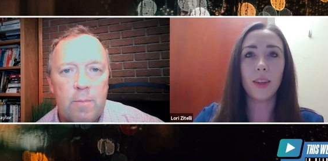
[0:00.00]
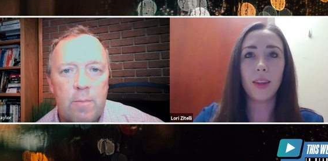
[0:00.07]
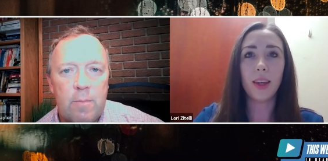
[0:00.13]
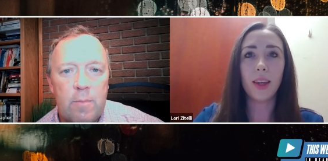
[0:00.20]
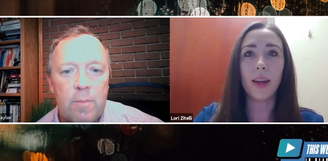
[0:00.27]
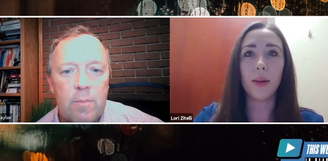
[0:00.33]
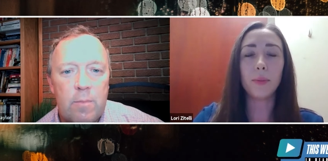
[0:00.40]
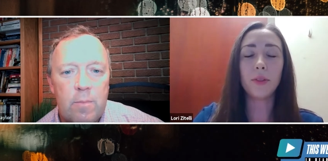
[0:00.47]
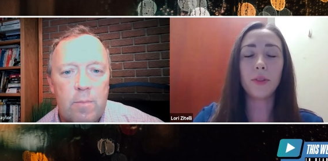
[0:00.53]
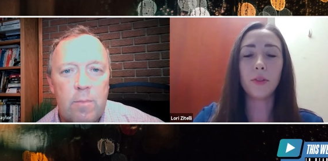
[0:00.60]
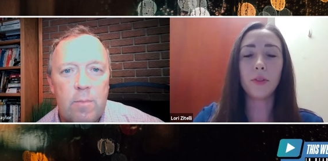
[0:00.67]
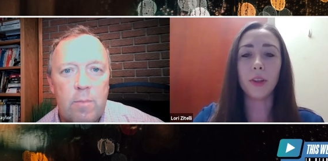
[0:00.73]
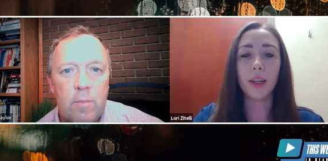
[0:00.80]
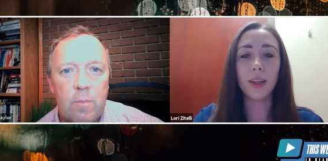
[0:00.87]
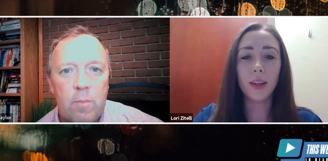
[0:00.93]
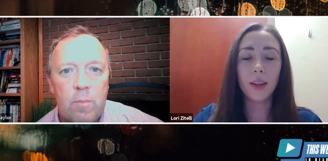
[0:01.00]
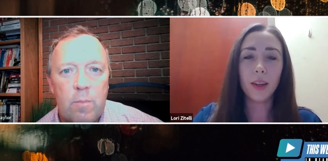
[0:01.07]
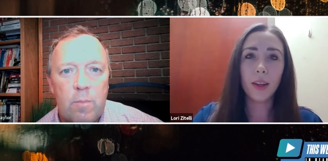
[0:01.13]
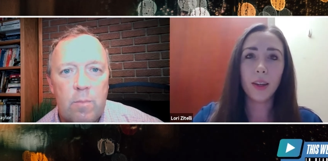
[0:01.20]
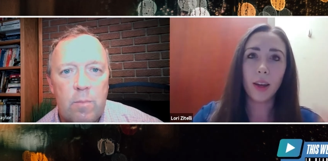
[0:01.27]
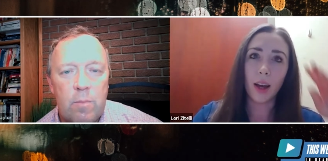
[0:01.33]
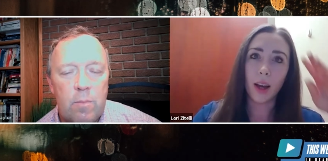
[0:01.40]
Speaker 1: Yeah, absolutely.
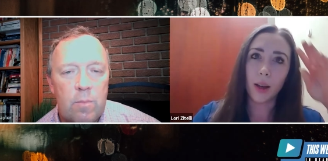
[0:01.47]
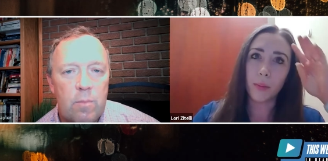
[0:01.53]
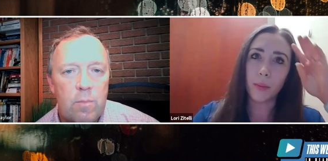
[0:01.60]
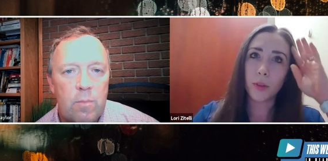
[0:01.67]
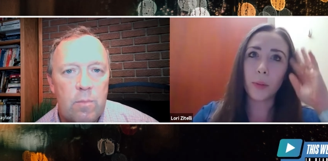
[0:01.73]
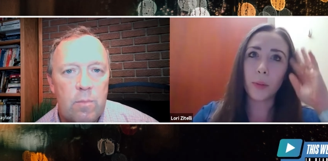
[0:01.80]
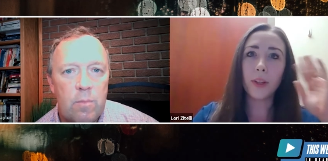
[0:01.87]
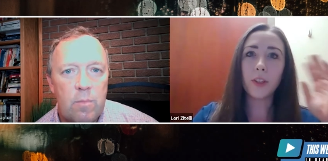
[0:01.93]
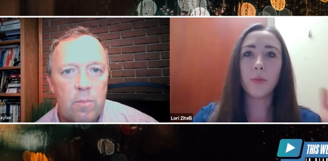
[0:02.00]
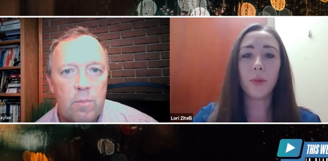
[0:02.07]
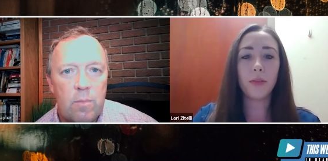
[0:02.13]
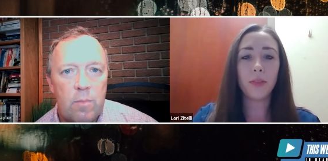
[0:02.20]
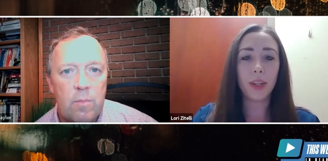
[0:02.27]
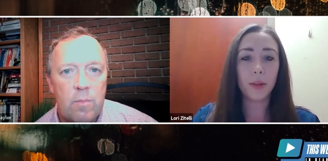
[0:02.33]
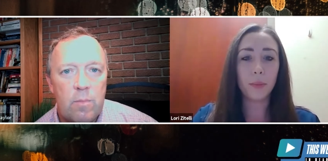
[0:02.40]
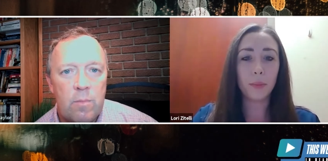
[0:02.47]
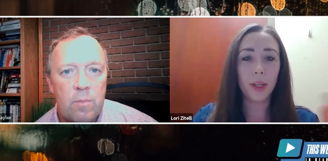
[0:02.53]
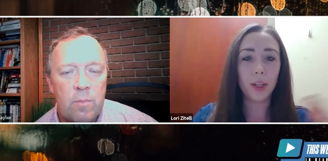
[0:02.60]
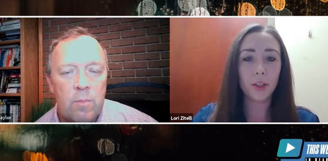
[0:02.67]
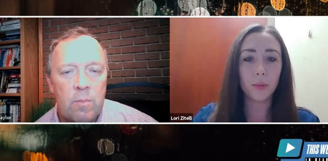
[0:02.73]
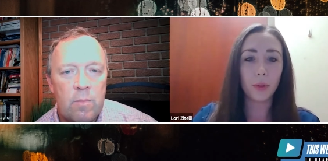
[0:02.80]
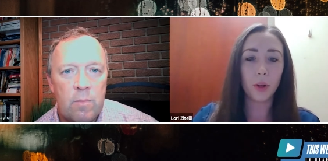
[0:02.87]
Um, so I mentioned we have an
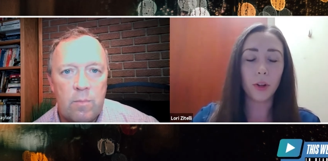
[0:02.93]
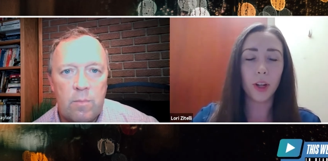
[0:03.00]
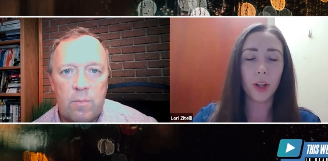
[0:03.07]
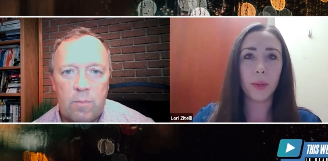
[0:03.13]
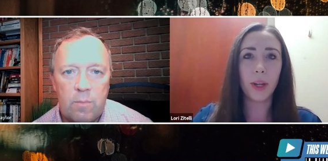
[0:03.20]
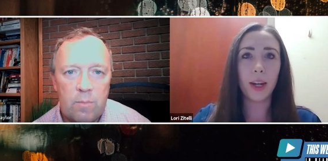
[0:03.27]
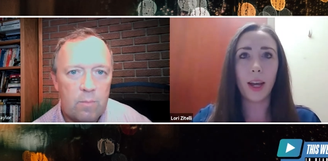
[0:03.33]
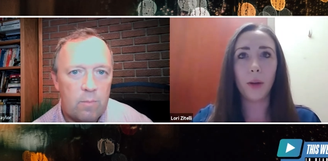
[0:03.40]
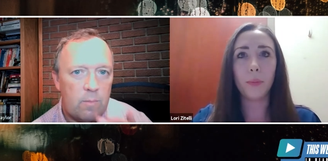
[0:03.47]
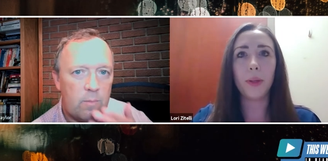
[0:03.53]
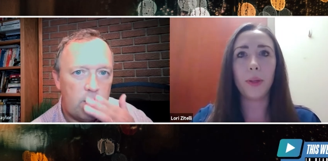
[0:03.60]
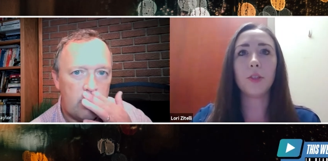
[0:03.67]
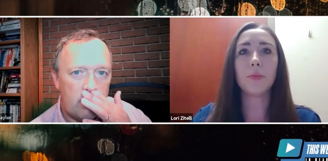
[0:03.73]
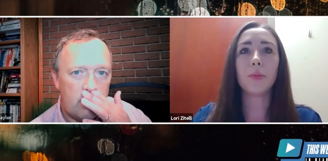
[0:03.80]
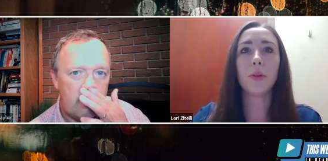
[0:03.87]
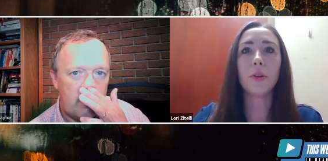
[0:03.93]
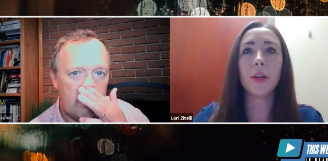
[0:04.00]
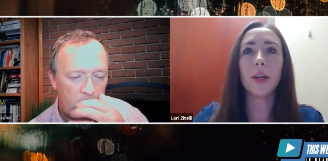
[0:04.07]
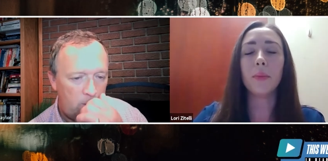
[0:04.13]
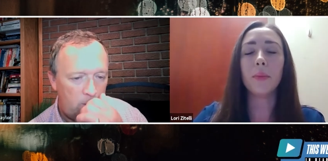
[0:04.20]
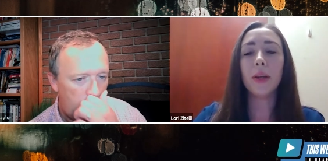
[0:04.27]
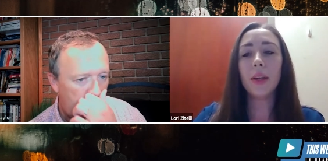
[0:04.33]
inpatient program and an outpatient
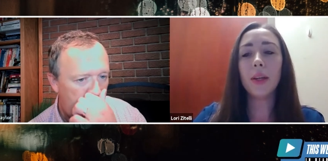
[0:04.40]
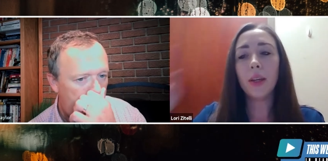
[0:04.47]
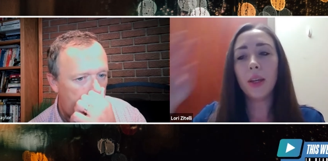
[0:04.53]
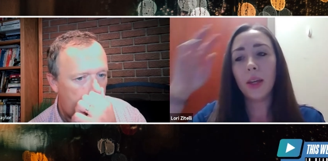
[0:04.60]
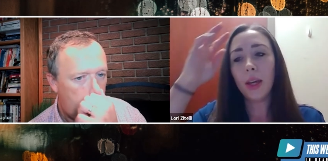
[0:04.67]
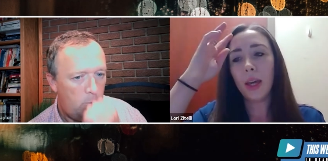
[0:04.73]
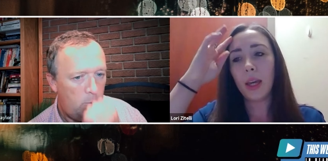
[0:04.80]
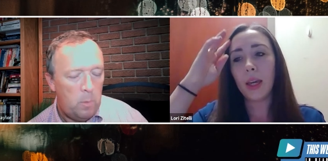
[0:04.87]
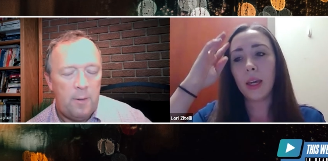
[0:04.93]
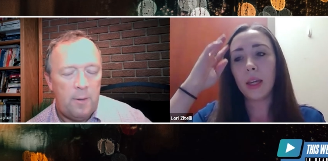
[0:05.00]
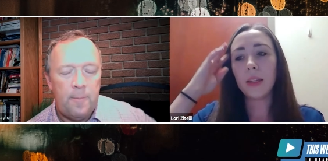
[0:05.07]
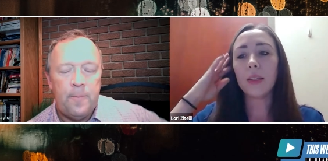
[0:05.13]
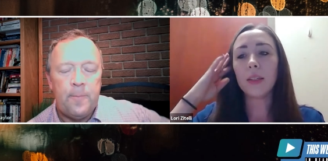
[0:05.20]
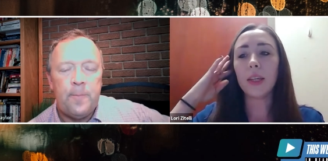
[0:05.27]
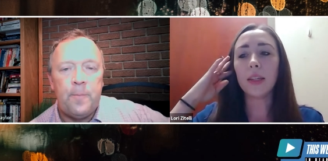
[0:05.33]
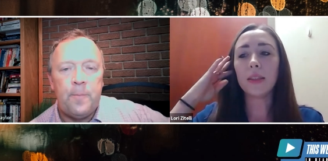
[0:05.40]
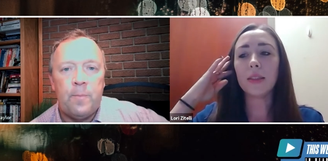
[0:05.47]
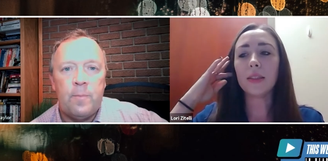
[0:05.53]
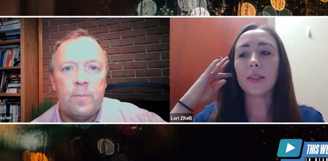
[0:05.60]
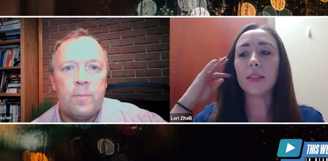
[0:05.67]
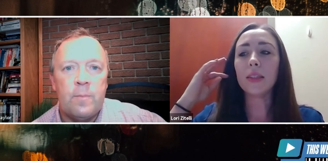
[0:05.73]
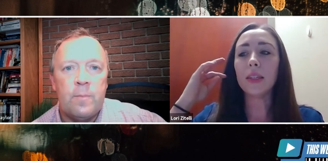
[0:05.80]
program, and
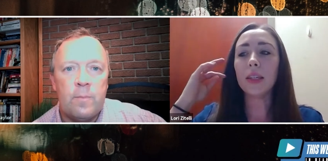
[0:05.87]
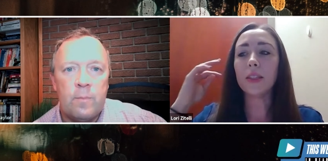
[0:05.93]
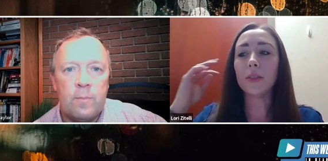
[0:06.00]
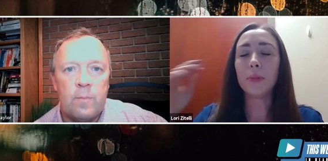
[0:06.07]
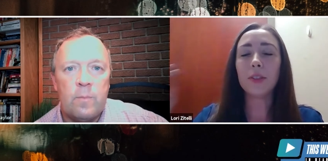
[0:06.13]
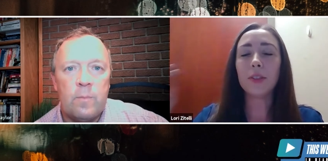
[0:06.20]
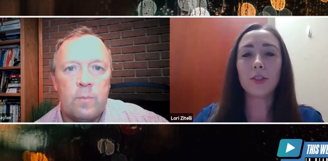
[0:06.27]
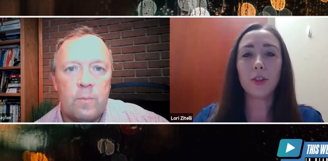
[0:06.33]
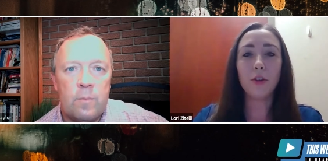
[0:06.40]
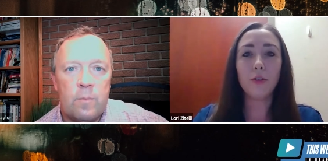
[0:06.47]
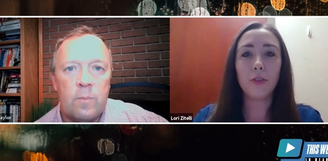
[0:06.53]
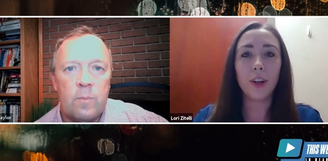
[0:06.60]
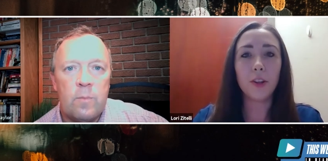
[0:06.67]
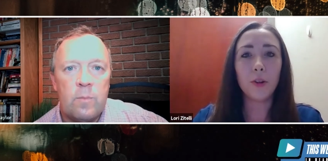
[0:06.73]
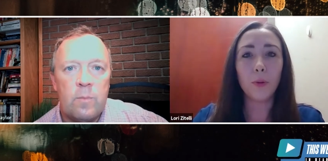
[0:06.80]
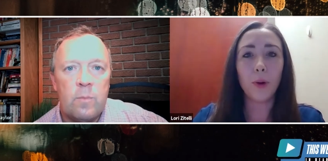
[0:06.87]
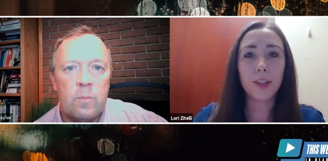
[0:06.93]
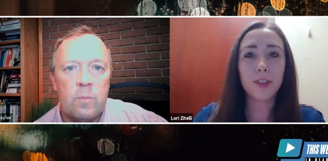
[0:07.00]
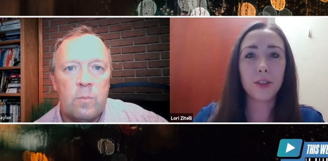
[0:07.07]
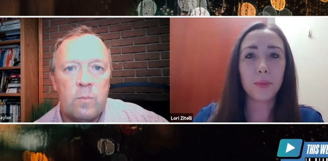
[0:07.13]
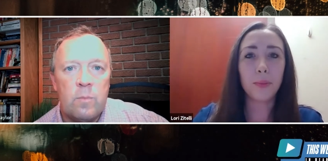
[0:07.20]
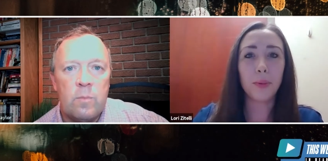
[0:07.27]
it's it's been so fun to
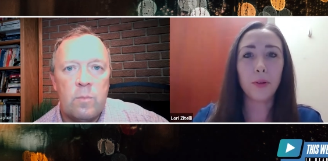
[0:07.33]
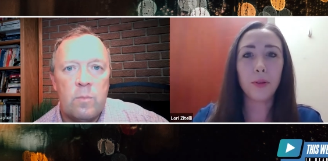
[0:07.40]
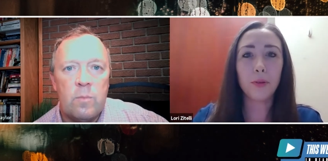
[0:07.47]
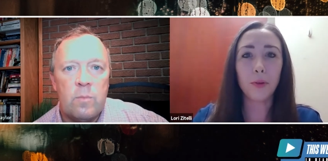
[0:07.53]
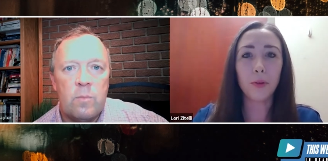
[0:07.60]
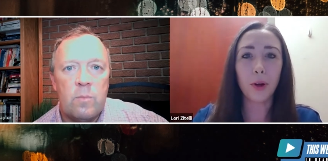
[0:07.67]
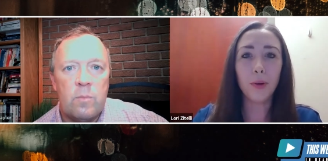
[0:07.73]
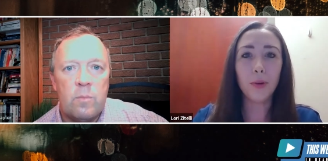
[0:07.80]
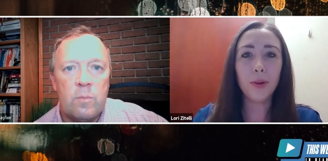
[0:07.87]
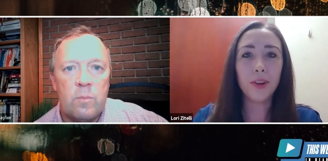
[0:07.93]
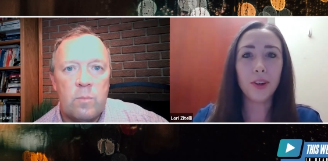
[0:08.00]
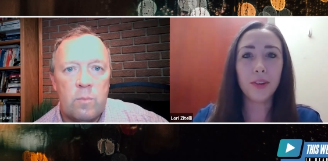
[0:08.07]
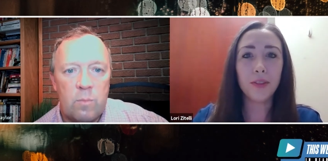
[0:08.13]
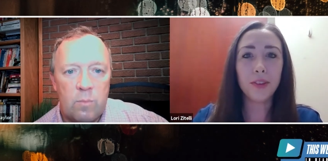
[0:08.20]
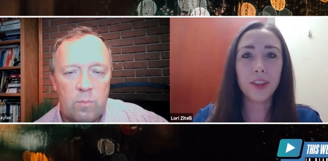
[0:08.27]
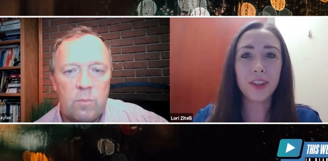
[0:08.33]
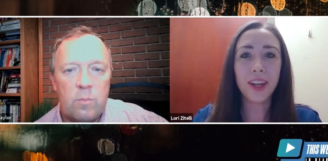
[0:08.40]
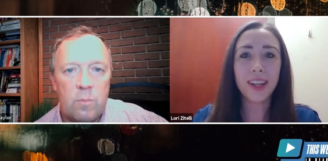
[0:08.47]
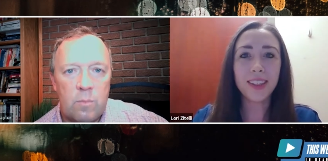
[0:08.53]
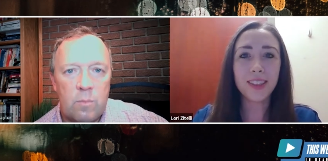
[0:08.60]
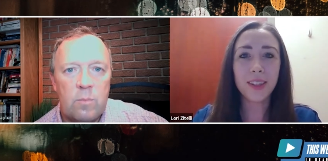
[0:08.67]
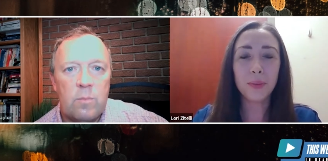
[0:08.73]
watch them both grow over the
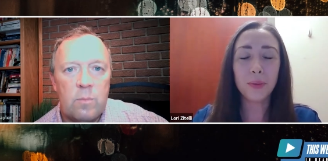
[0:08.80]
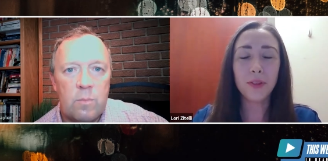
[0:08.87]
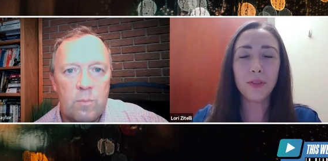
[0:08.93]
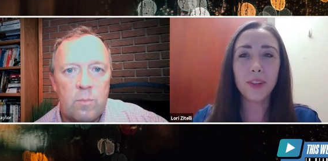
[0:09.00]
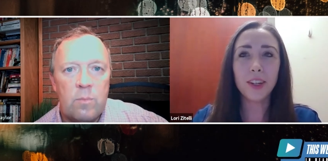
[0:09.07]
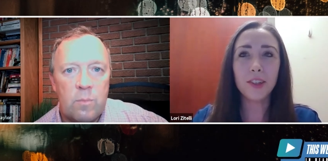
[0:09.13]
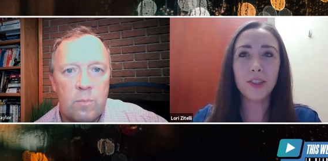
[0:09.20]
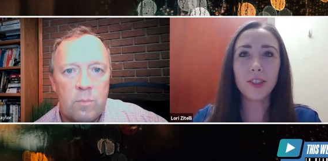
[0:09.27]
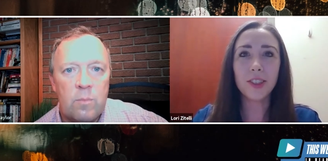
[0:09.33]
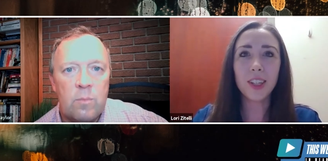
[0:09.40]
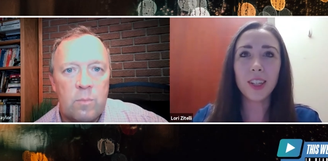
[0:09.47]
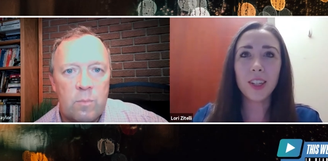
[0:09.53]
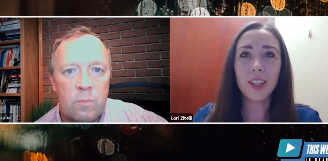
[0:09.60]
last couple of years.